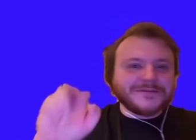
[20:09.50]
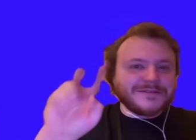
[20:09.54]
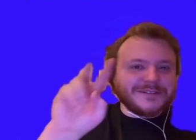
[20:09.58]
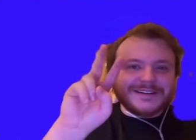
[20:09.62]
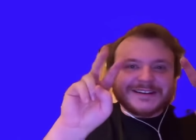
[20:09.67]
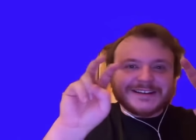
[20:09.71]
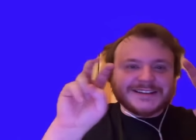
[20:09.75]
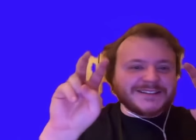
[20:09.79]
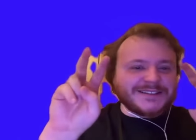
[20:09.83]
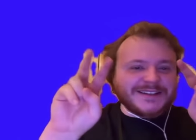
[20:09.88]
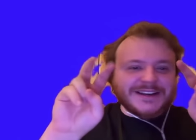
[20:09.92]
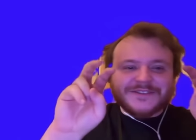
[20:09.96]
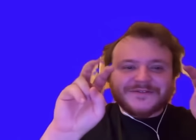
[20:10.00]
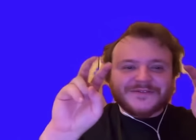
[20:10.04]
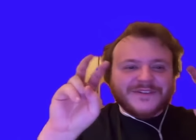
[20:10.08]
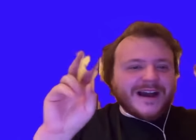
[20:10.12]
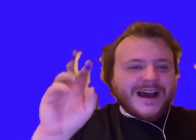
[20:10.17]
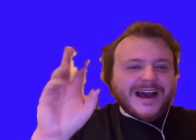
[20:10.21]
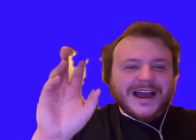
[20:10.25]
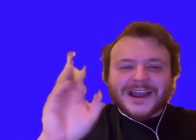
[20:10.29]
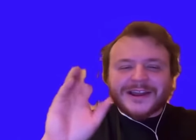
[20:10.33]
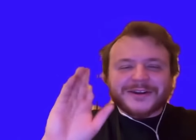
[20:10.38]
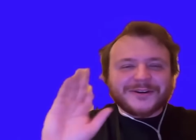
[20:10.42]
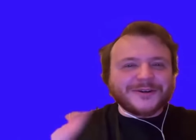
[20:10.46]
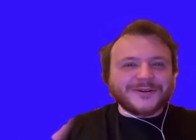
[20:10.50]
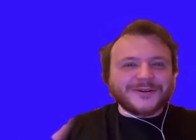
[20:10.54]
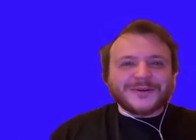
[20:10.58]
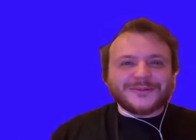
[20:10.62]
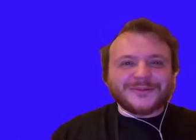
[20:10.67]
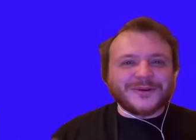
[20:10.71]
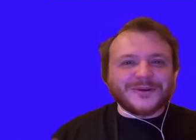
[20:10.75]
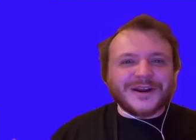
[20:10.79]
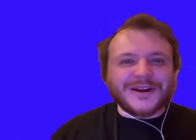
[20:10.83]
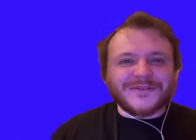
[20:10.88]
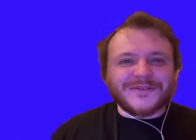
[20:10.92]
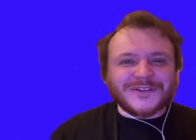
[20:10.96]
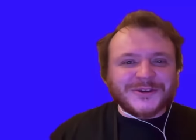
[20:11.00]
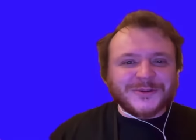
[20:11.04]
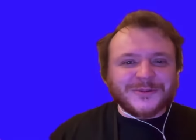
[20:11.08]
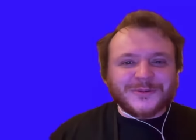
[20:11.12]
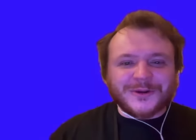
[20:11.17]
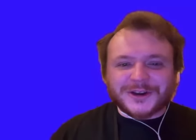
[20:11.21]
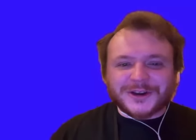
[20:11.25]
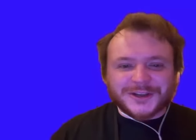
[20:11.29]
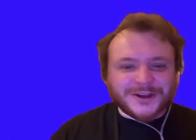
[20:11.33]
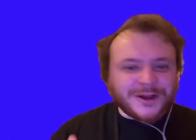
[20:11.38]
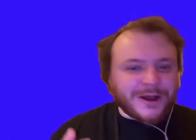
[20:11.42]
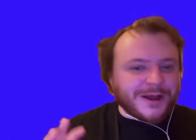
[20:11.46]
Disney-fied or whatever you
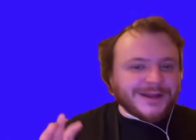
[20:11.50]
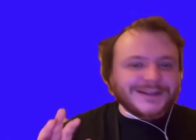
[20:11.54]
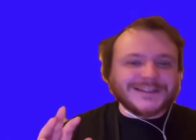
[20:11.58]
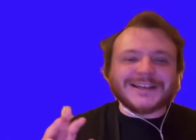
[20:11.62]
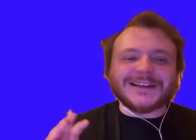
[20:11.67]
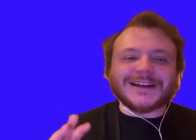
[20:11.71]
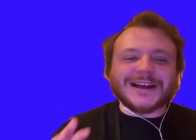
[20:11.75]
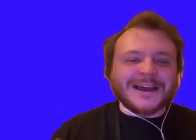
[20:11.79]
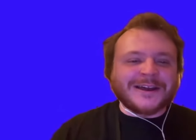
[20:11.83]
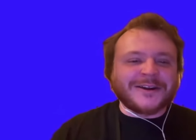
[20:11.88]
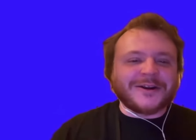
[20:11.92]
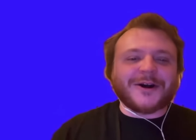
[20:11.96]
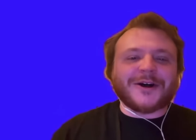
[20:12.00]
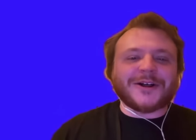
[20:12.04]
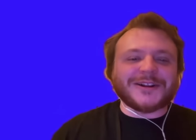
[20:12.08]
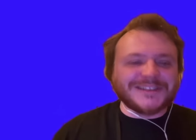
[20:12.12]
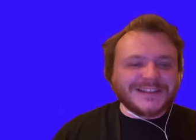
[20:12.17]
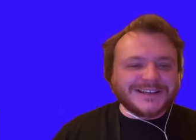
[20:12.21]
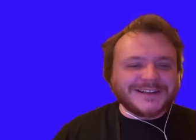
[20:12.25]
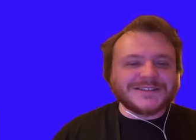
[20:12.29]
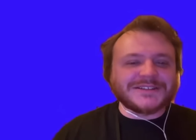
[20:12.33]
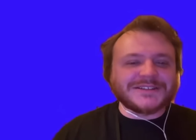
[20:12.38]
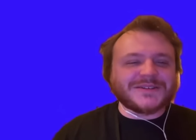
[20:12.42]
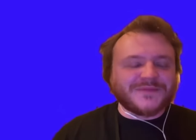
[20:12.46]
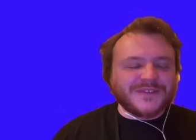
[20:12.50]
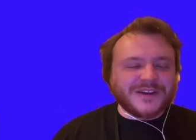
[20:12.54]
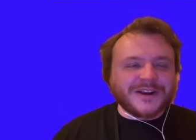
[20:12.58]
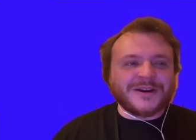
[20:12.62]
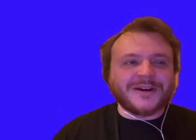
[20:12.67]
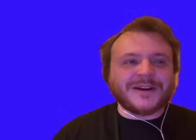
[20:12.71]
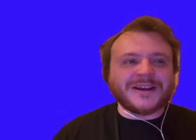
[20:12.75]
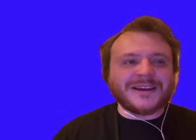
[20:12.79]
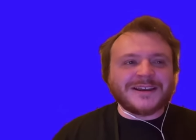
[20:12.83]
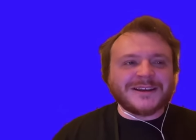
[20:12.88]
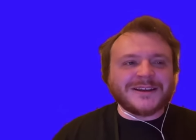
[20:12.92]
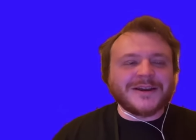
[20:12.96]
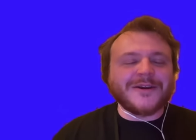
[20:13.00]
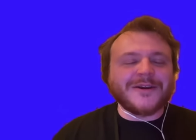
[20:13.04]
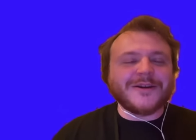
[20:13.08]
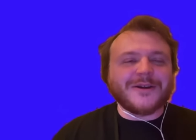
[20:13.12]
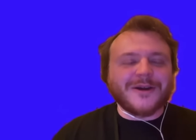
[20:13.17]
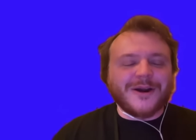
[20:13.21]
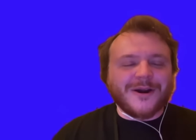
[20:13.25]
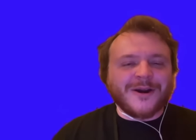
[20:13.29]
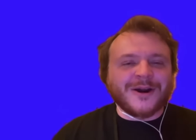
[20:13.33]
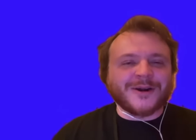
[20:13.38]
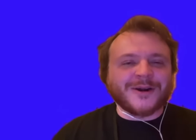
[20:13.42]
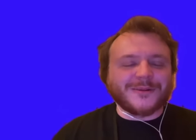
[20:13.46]
want to call it at all. It is very
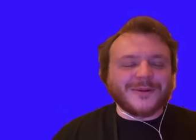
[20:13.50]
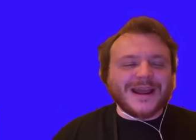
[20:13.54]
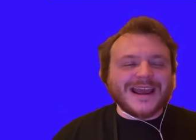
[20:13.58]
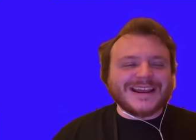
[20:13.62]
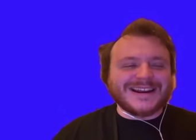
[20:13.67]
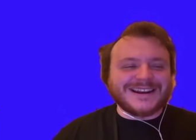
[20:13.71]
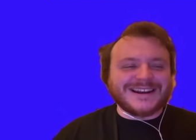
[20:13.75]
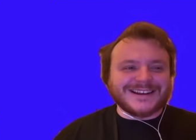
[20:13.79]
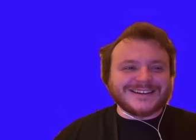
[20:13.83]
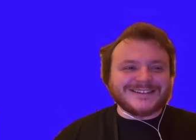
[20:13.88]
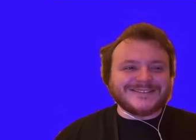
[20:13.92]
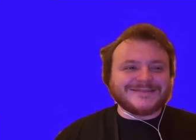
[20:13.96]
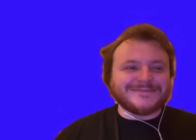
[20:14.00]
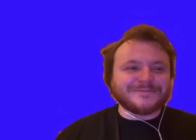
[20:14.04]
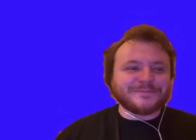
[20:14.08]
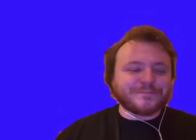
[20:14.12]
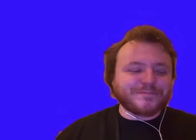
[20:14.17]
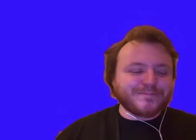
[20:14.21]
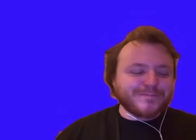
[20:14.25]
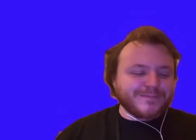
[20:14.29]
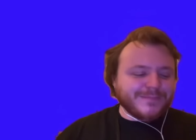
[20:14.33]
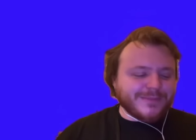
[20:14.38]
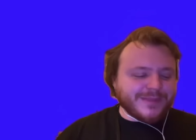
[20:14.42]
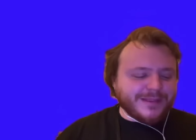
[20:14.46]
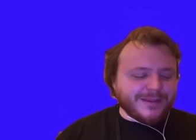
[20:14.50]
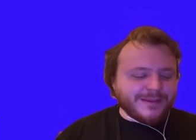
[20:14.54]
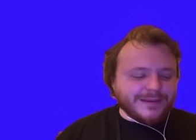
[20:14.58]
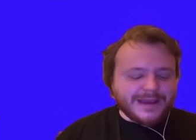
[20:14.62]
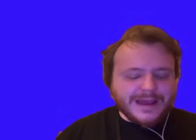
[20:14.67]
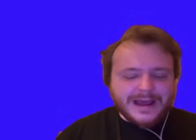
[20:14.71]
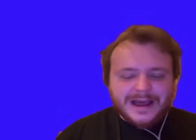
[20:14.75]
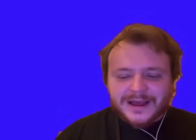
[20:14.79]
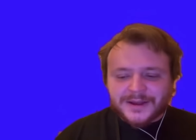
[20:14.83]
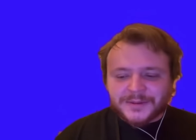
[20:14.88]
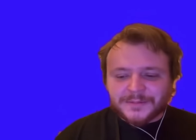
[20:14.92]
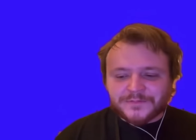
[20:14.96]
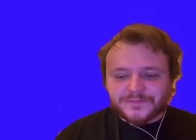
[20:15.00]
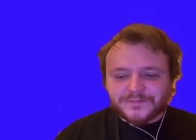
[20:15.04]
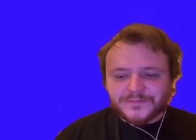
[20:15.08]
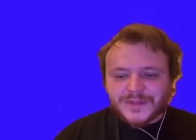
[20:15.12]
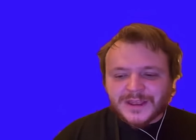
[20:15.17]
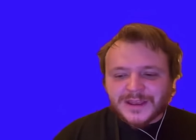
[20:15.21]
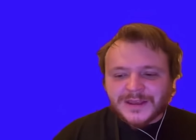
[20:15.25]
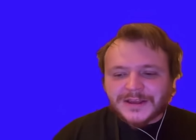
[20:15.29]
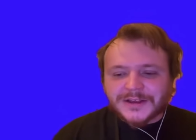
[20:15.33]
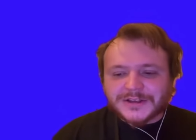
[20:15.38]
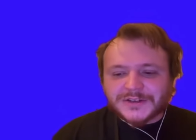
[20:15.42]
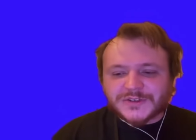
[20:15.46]
R-rated.
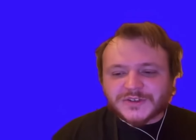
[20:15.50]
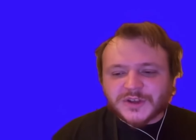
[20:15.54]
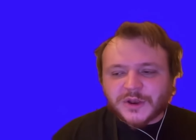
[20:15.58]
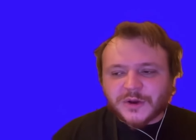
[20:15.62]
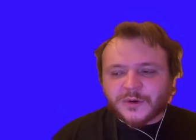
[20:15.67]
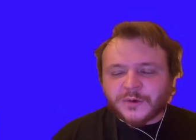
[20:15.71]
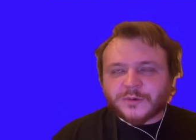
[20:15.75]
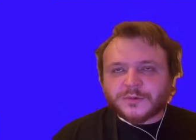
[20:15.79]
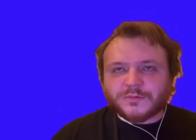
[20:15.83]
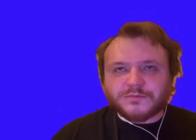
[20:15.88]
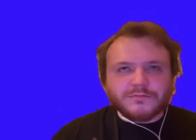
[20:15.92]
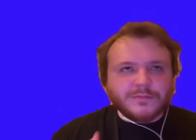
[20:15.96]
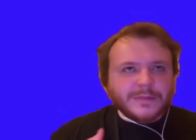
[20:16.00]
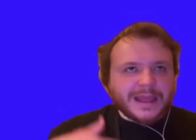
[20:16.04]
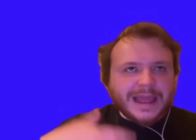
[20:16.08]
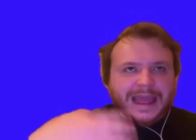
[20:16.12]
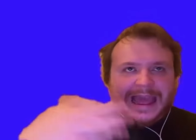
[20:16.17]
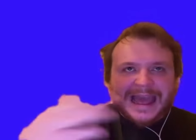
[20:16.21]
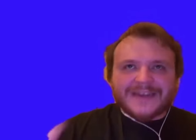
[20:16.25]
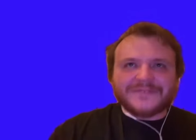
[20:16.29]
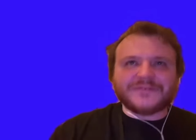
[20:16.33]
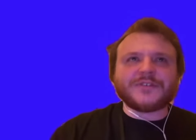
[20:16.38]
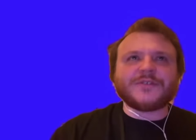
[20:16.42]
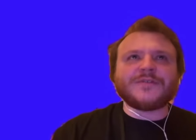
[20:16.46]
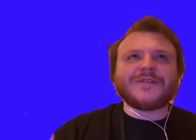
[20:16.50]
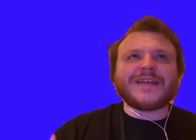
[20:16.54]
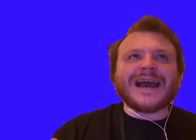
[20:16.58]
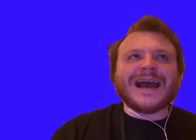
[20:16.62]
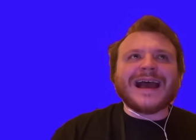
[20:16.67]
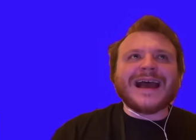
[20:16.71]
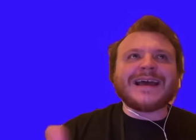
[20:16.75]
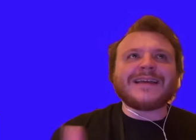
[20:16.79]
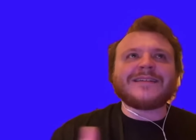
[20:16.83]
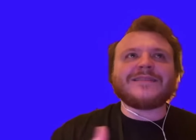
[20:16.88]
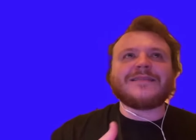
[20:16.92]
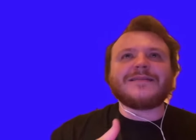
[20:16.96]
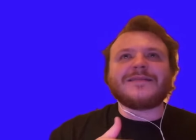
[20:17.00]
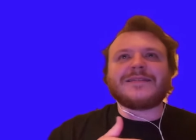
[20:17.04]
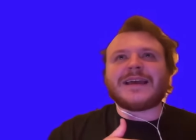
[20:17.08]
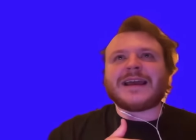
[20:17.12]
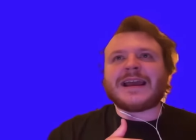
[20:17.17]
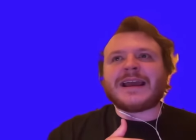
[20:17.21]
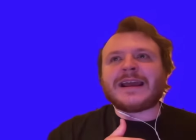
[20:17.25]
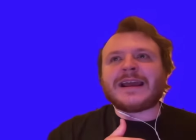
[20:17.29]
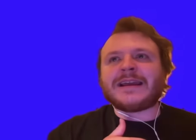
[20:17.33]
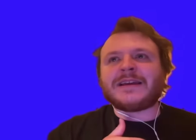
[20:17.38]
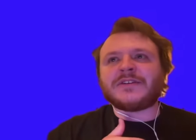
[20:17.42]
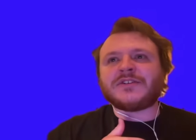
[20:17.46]
So after that,
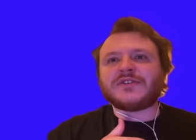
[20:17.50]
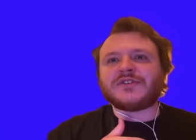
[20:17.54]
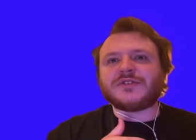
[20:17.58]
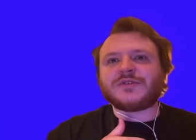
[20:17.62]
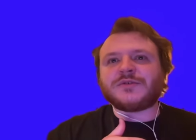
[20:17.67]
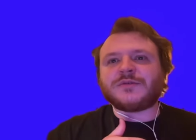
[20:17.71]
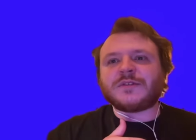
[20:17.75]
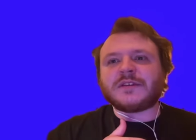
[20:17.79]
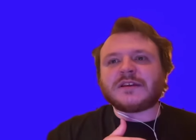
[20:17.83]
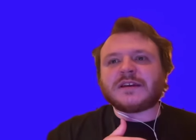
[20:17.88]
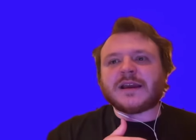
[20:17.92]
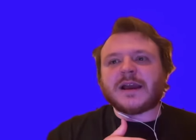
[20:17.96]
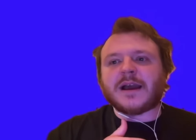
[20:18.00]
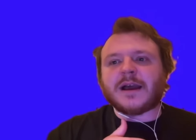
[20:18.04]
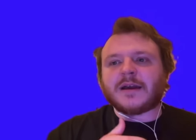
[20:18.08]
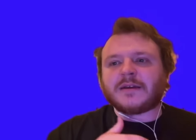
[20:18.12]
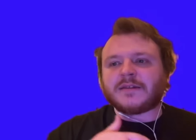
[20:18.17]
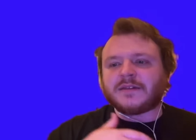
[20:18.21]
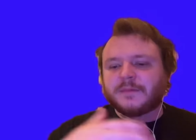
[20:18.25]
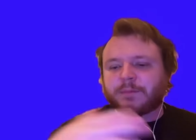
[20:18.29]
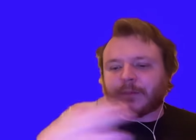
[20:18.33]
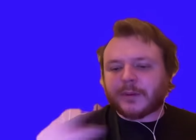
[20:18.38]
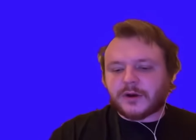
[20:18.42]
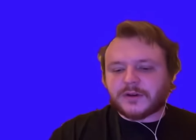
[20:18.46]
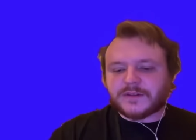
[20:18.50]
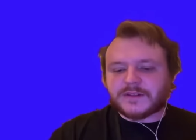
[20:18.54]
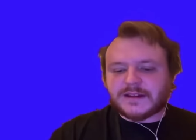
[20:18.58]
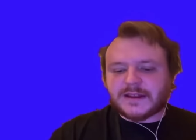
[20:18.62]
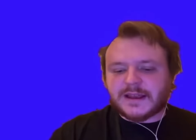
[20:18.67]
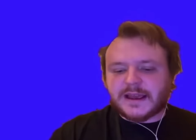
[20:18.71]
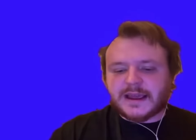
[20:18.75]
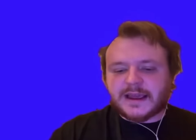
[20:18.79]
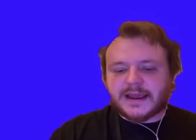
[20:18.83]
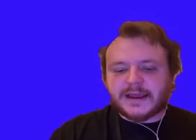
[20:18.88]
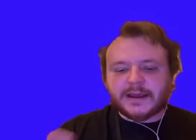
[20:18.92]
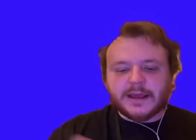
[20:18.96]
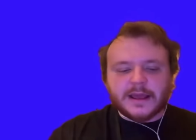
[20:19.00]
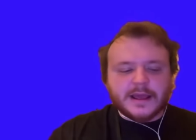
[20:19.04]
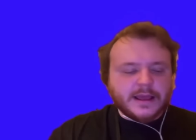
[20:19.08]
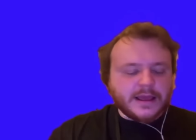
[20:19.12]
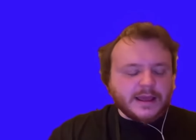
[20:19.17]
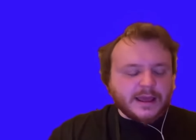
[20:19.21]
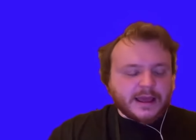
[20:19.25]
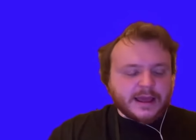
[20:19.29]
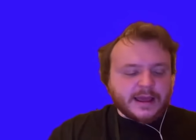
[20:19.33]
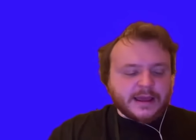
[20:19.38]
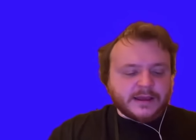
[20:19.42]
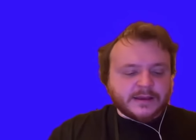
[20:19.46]
they do the birthday,
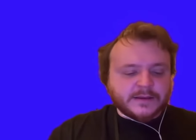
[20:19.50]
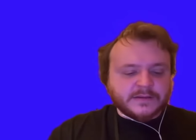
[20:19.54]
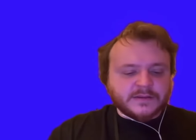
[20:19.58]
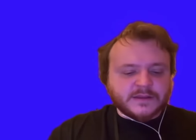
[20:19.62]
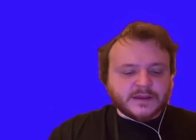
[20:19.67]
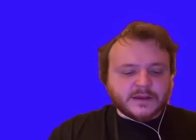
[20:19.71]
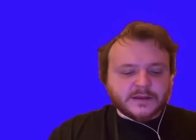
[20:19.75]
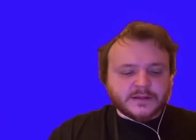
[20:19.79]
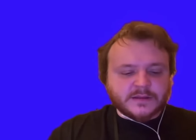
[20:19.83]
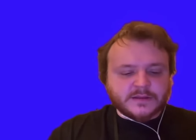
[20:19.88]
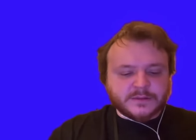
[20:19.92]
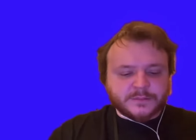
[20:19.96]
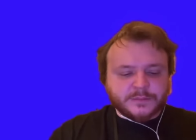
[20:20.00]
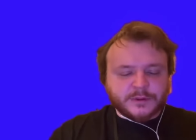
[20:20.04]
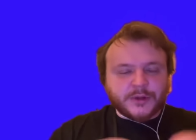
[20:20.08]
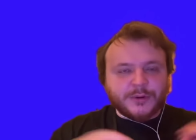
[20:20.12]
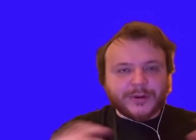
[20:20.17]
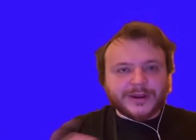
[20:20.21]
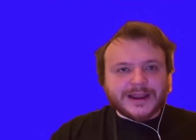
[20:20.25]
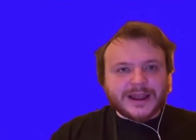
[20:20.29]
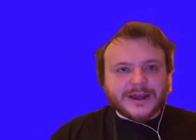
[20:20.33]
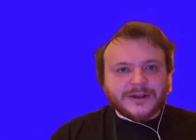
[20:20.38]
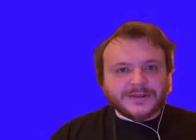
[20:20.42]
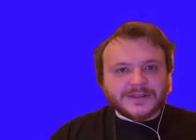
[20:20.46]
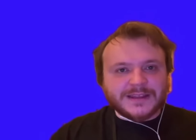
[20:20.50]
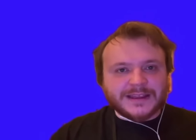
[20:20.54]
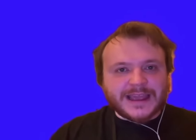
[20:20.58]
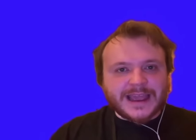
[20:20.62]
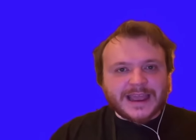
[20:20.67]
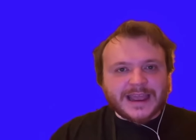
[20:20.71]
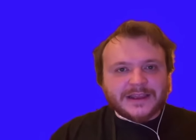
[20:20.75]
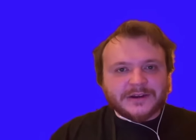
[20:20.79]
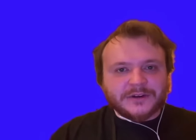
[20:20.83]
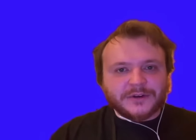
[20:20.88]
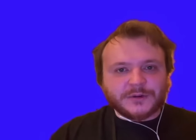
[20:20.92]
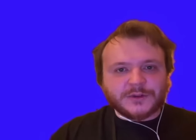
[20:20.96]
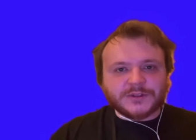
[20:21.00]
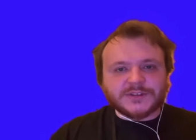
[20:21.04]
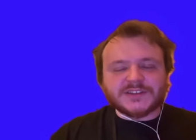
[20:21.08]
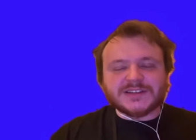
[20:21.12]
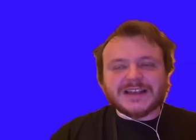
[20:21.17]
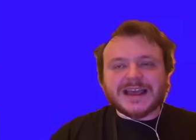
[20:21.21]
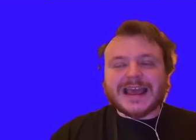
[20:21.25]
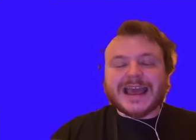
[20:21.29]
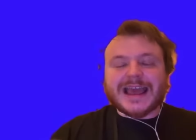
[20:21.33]
the blowing out the candles,